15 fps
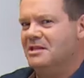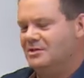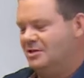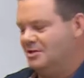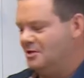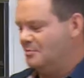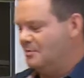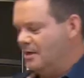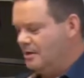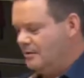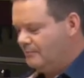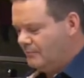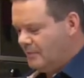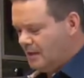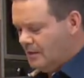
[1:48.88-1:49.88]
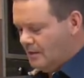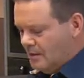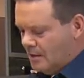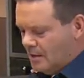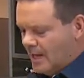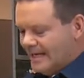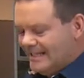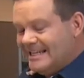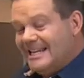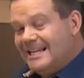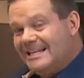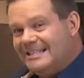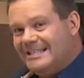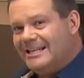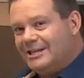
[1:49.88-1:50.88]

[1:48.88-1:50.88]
that's just me. Easy